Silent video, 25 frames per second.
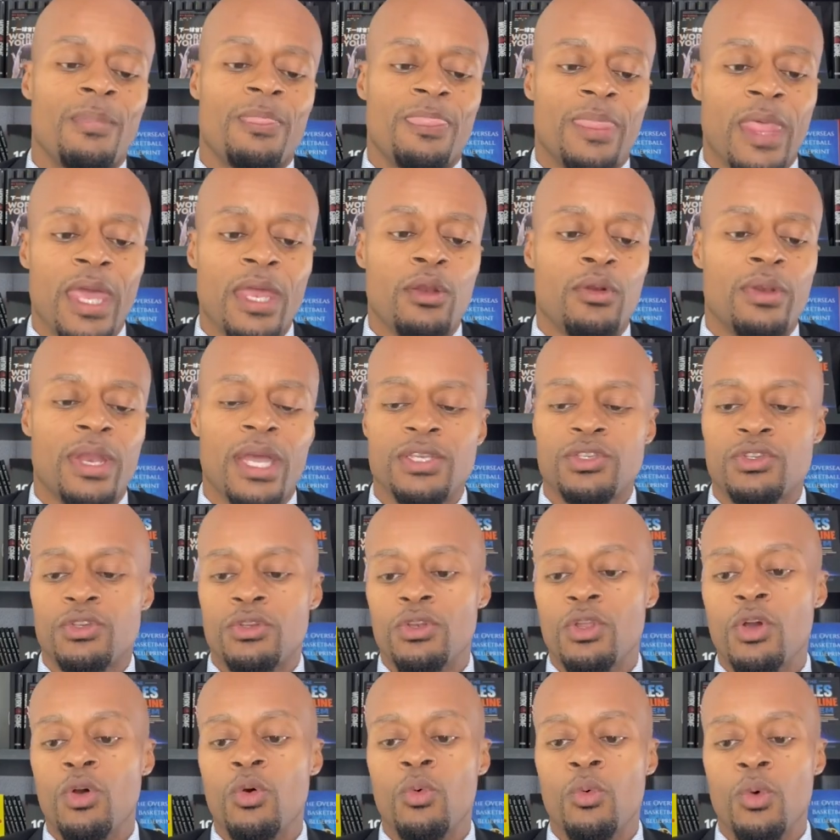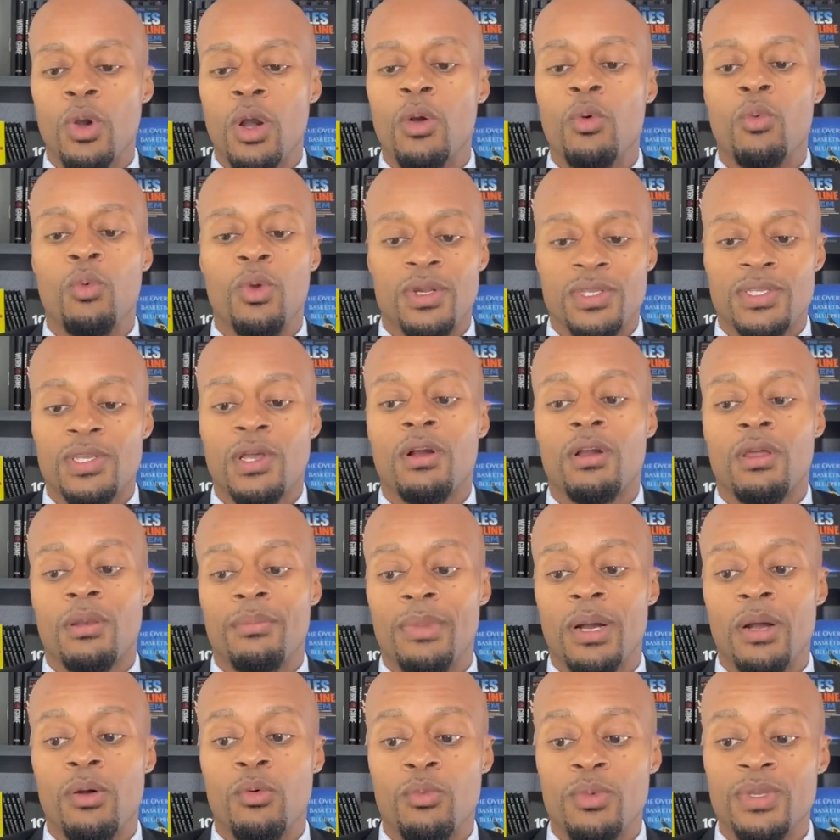They don't actually know what we're talking
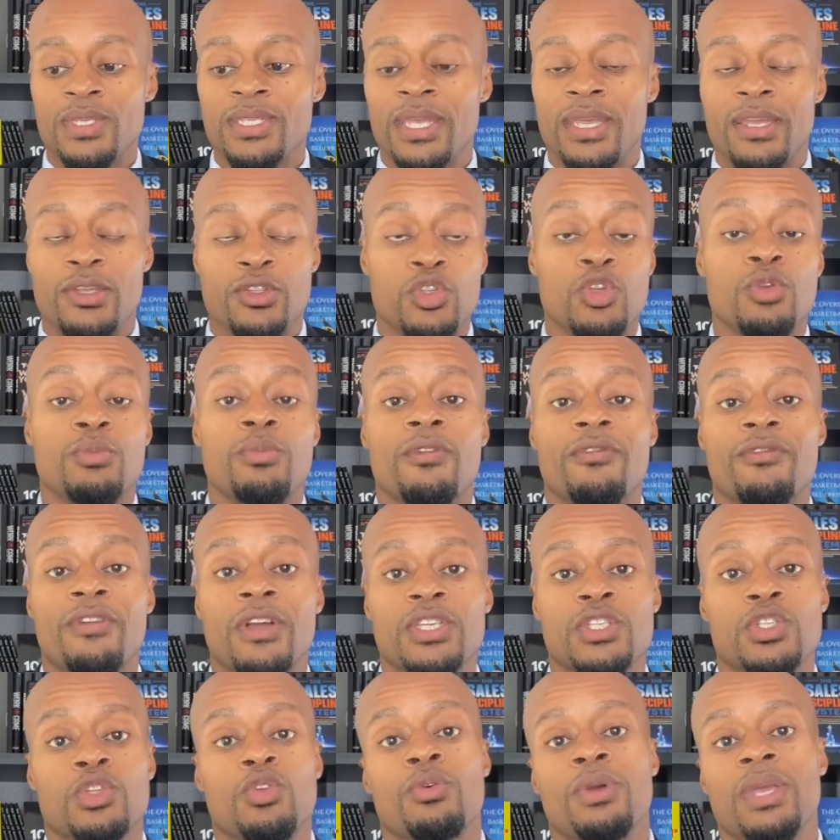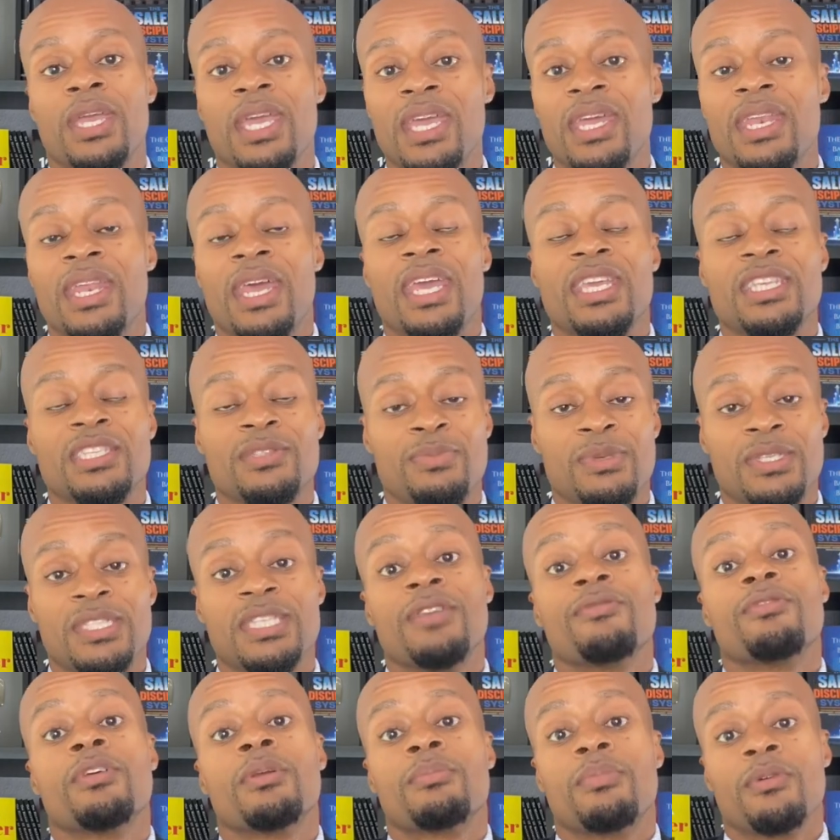about when we say a true professional in a
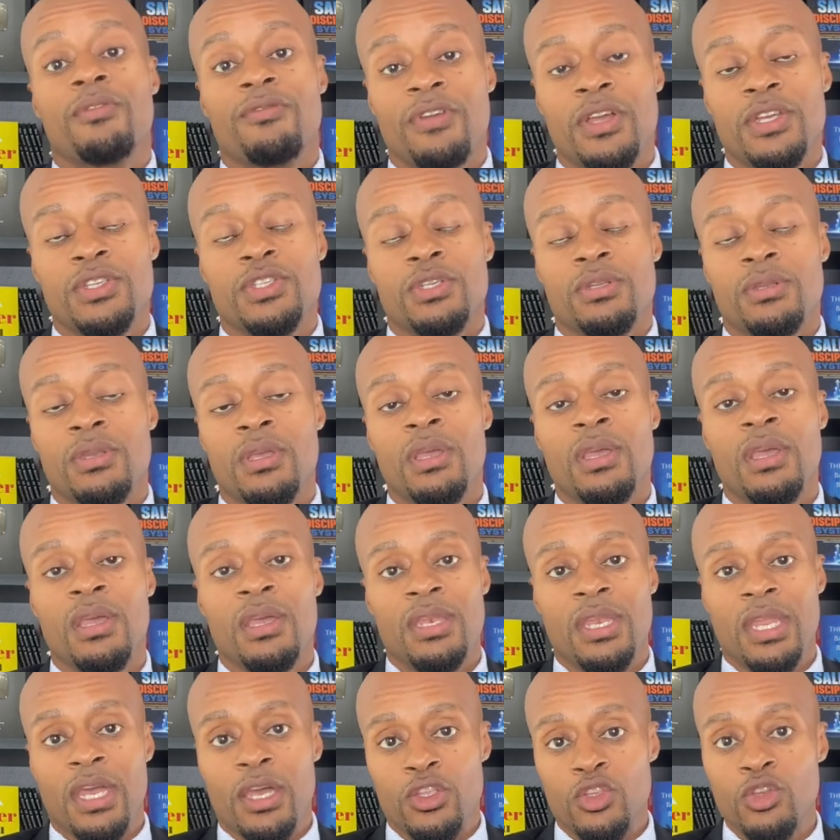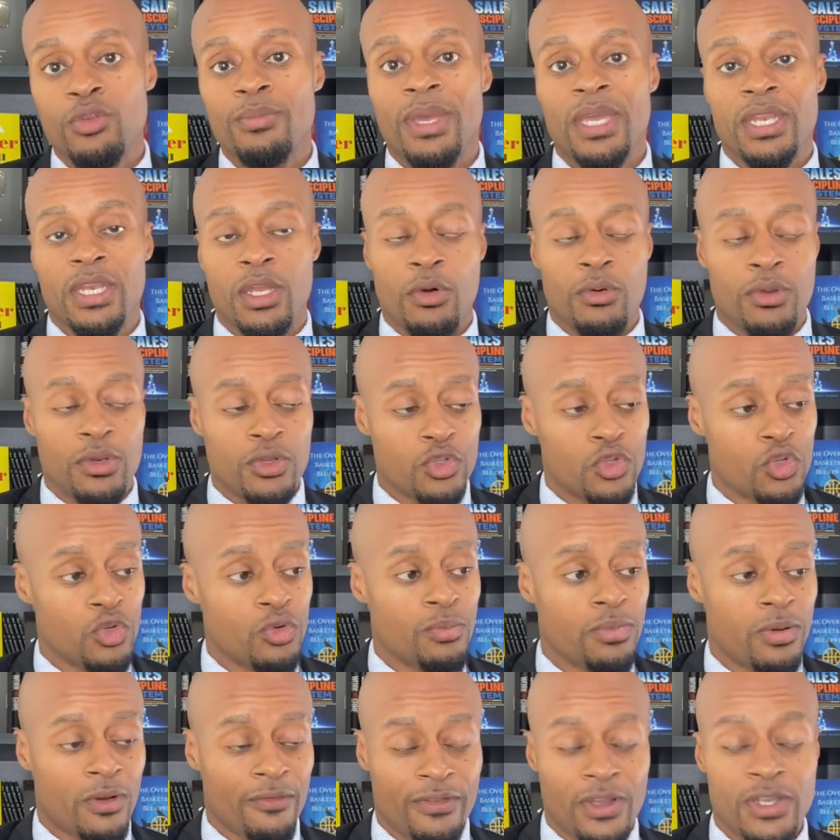specific profession. Now, you may know what a true
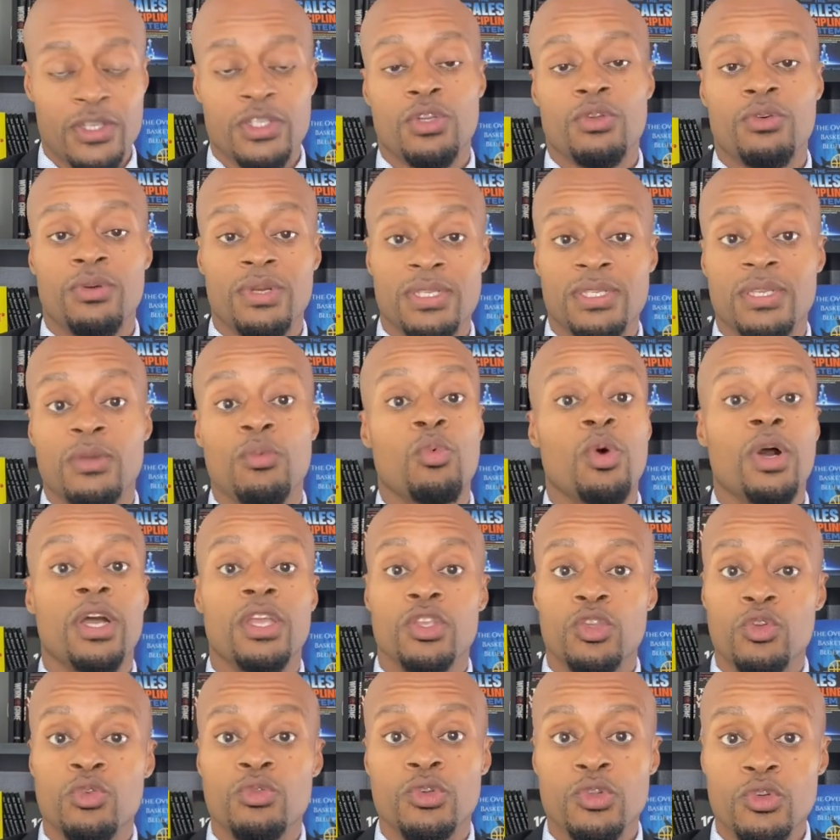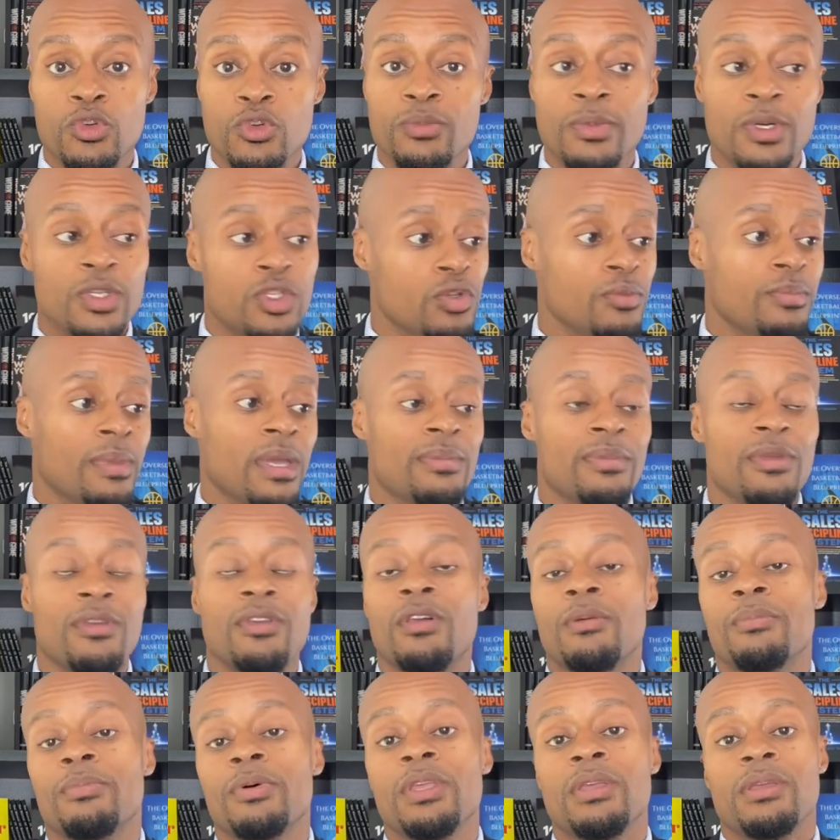professional is in what you do, but you may be
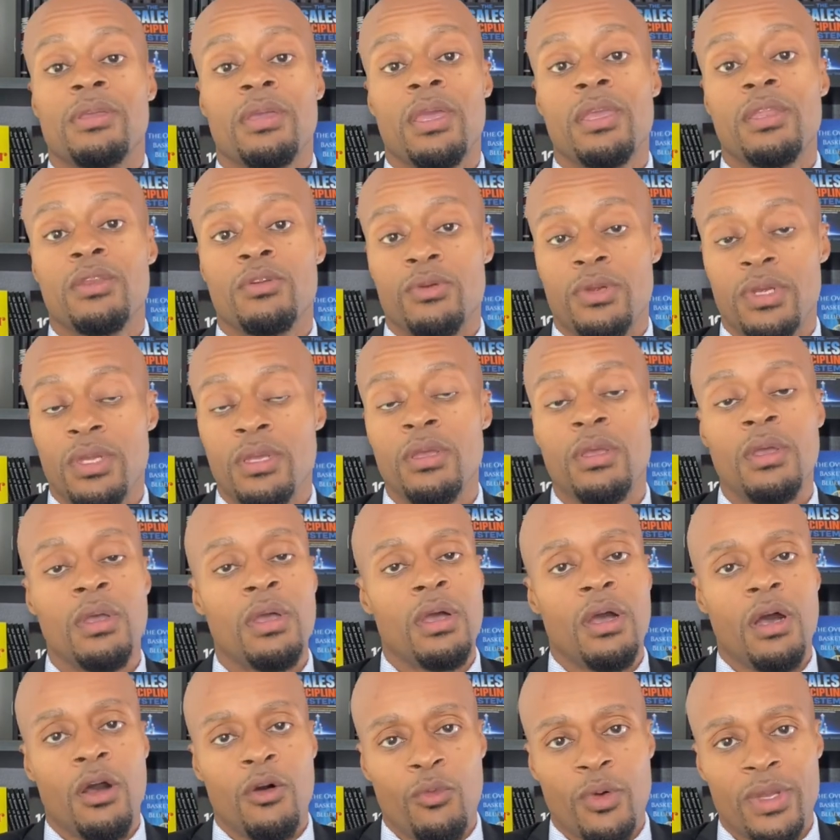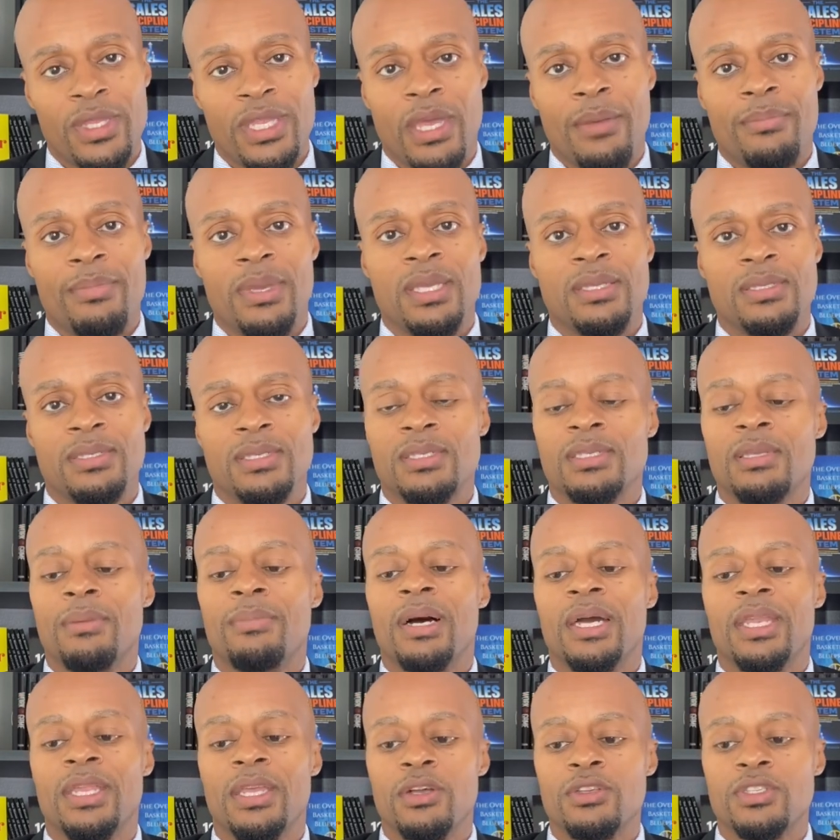completely ignorant of what that means in
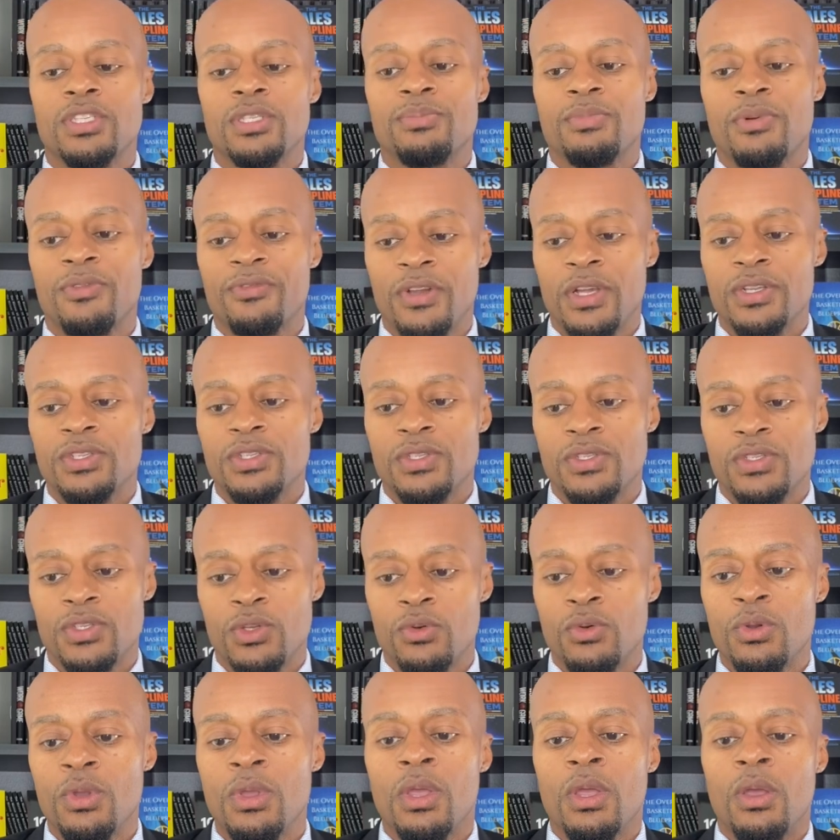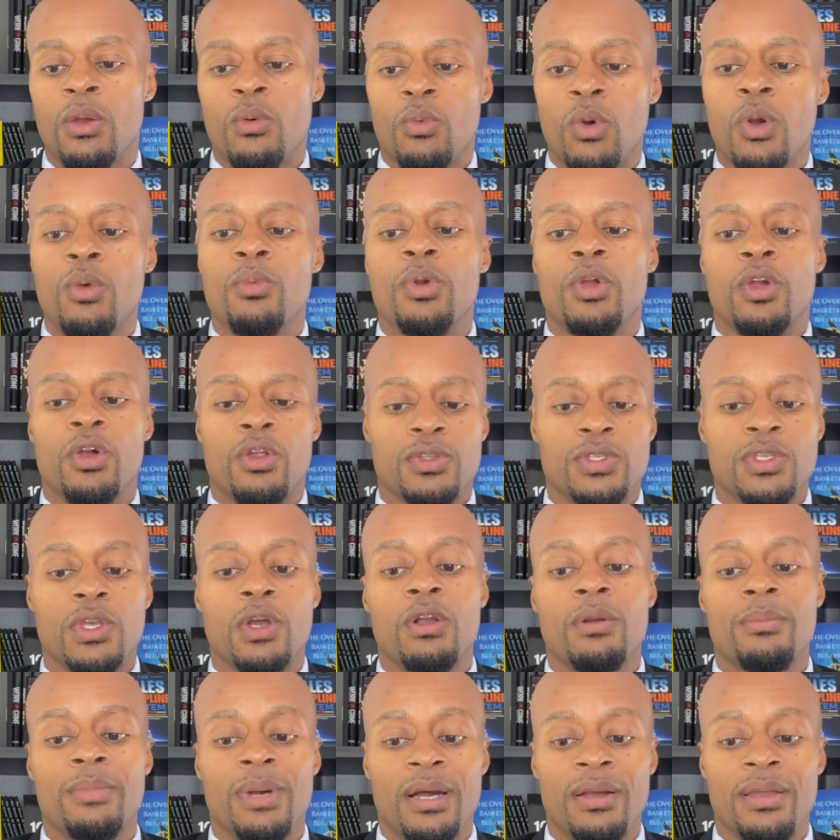somebody else's profession. So what we're going to
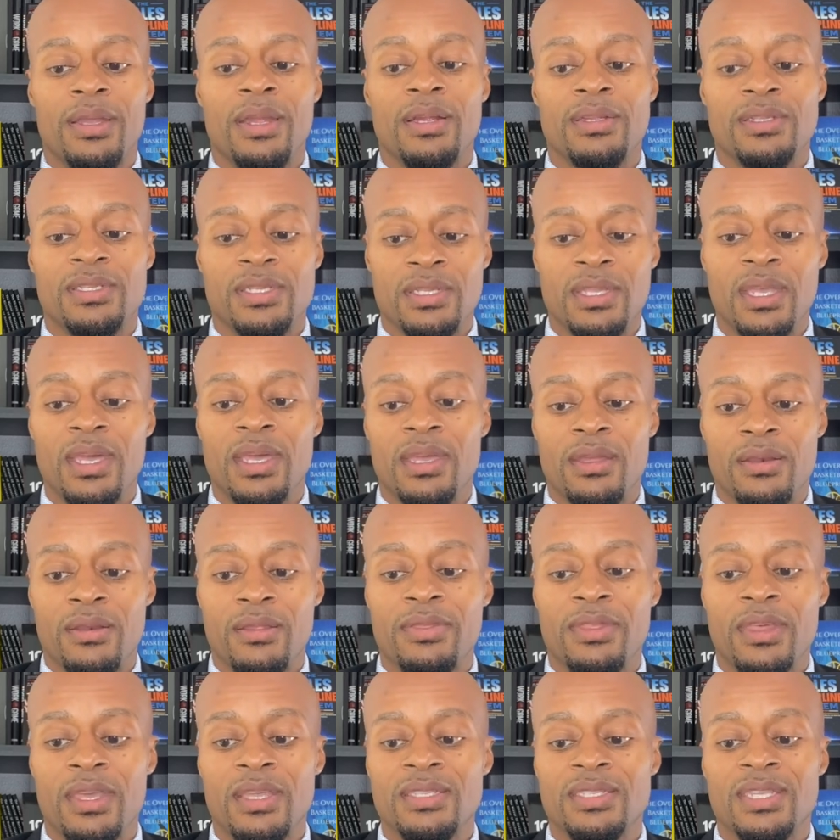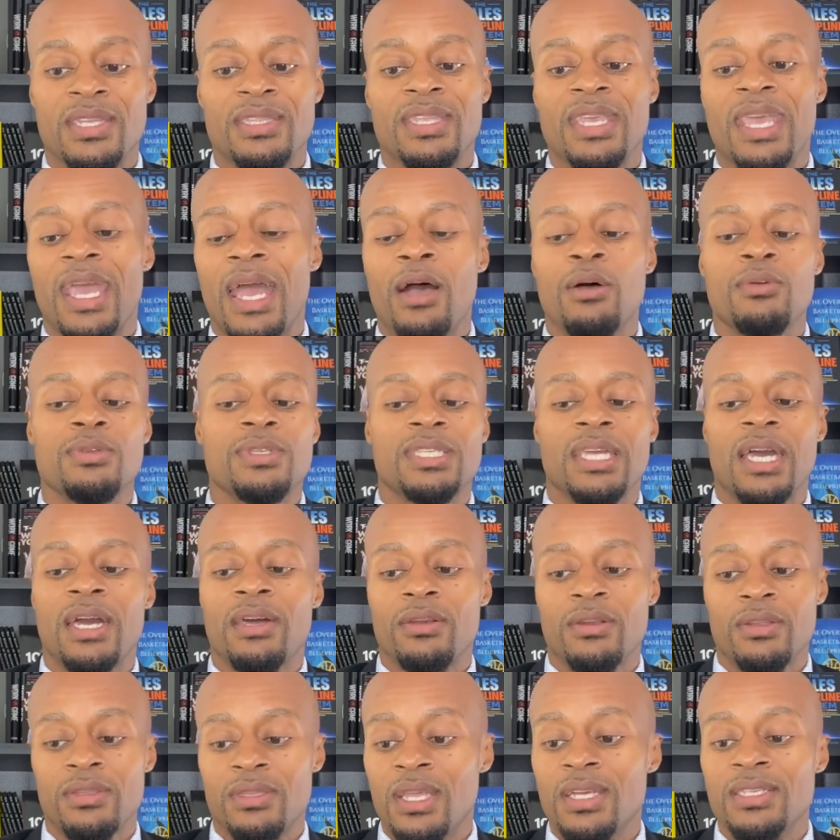talk about here today are the things that the
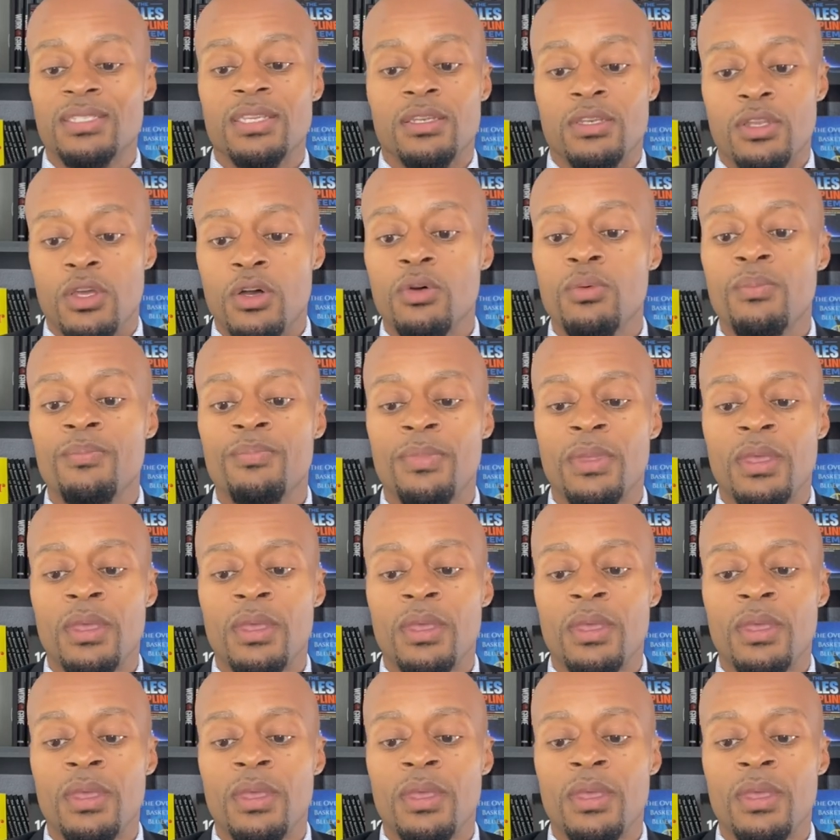outsider doesn't know,